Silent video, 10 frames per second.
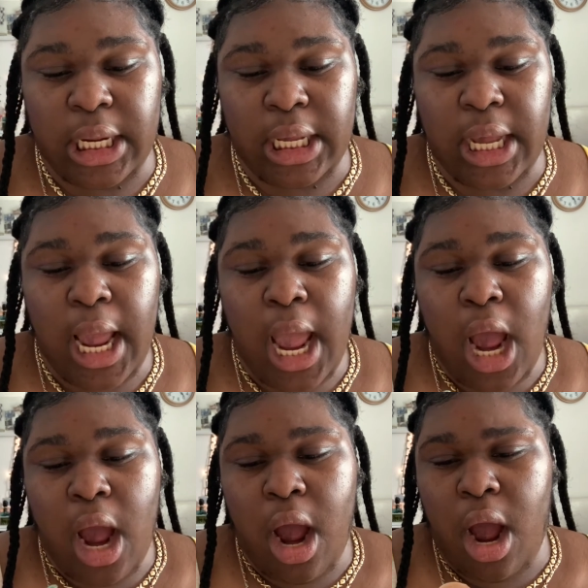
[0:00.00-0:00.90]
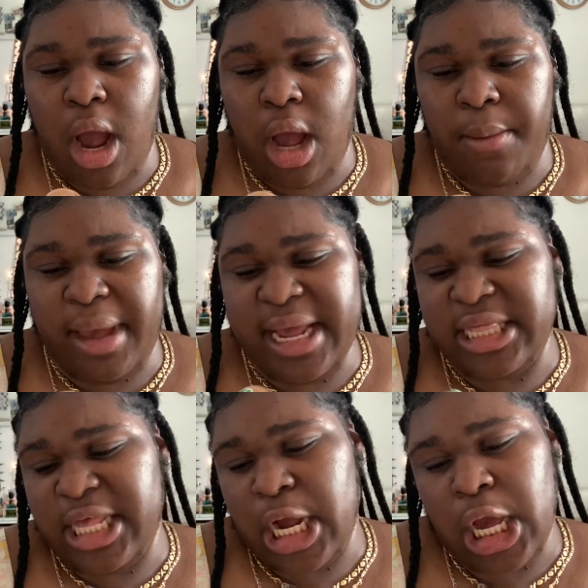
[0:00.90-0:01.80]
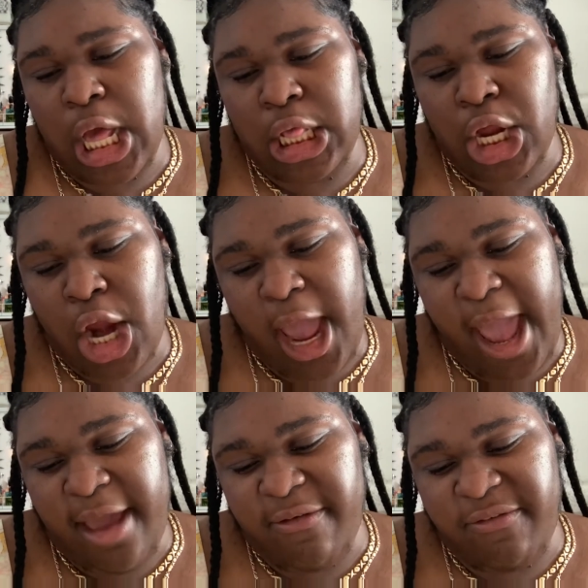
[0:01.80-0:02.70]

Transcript: it, in the color in